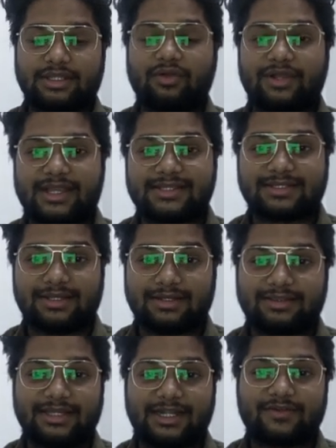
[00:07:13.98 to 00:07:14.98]
Now guys,
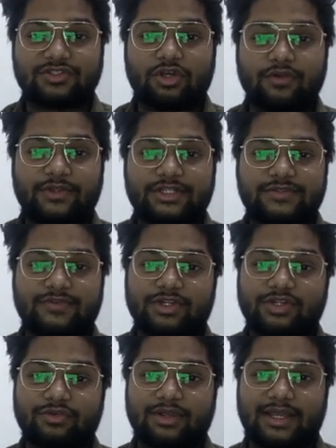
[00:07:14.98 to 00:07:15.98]
that was all for this
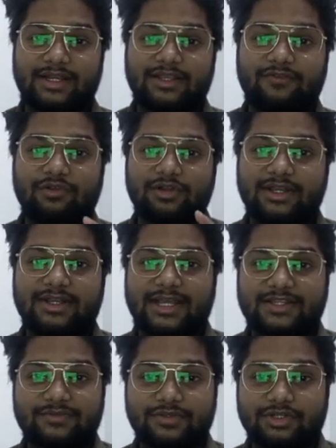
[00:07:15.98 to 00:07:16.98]
video, and if you really
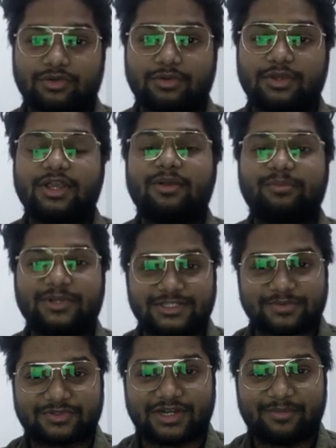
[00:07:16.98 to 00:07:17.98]
like this video, please
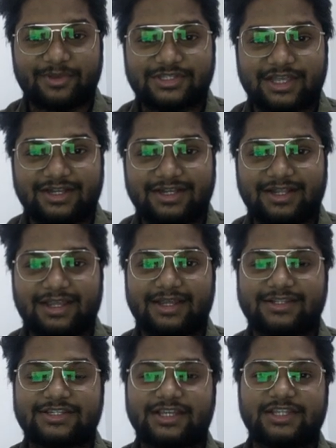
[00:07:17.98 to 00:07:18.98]
subscribe my channel
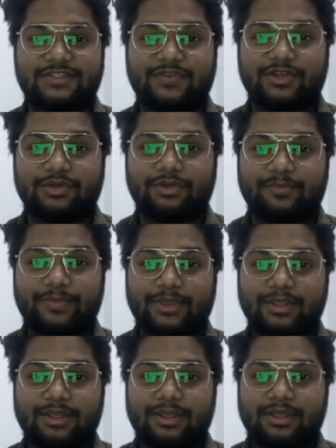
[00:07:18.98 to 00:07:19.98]
and share this video,
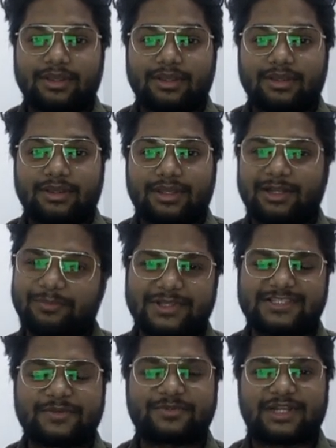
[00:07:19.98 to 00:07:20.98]
and
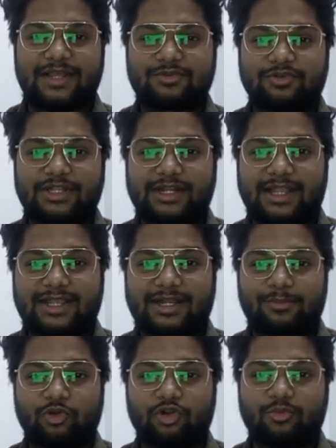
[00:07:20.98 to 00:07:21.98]
please subscribe so that I can
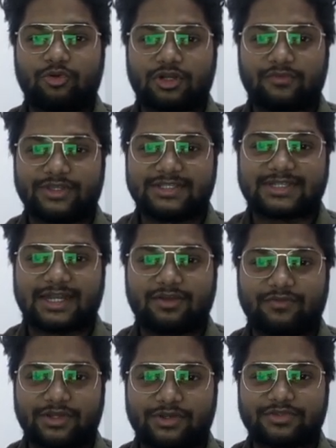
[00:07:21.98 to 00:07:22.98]
upload more of these kind
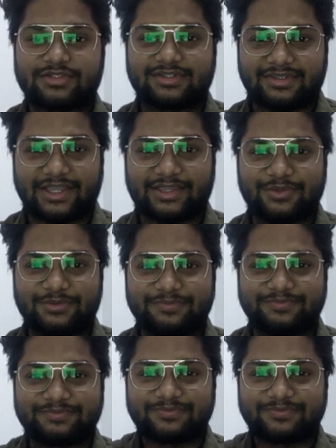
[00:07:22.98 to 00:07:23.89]
of videos. Thank you.